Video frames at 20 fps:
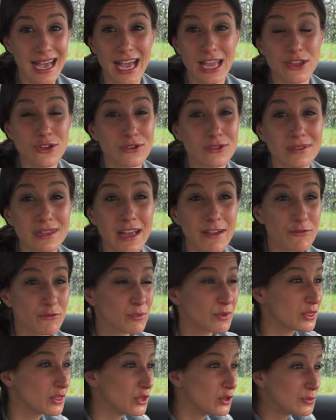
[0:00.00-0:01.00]
and you're
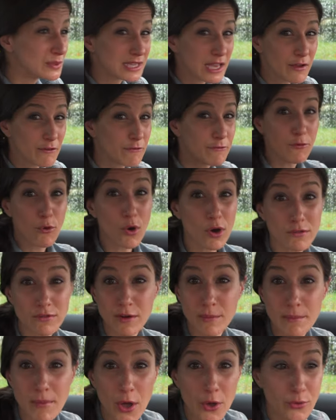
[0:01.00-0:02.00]
left with using four
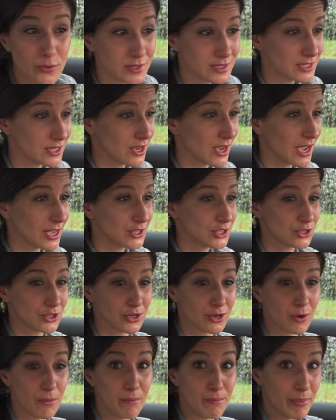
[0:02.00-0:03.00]
remotes. You got
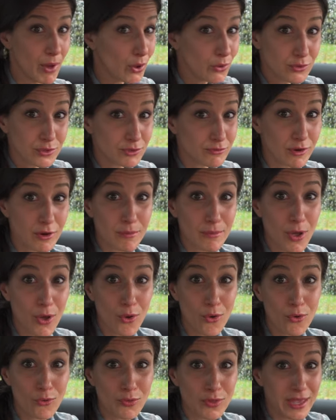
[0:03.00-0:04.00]
your Bose
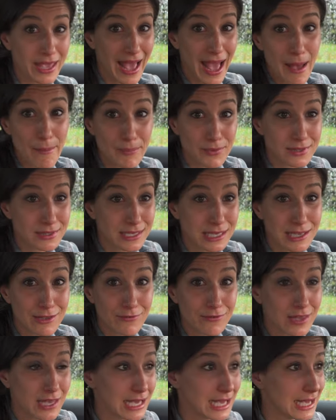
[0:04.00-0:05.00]
remote, the Apple
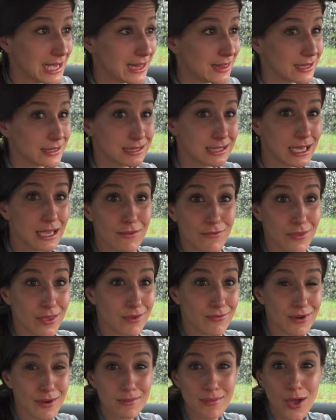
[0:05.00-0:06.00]
TV, the
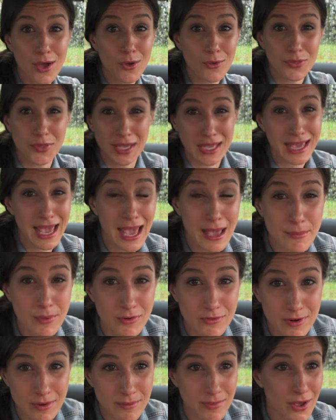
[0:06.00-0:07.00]
TV remote, the
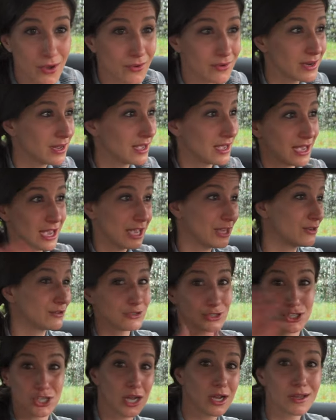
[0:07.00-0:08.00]
cable remote, and
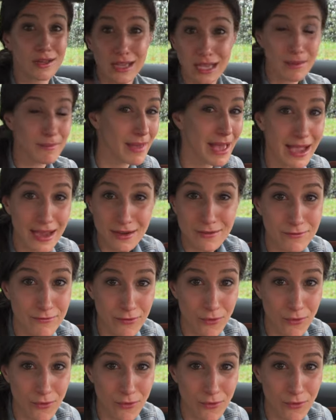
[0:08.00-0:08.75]
you're juggling back and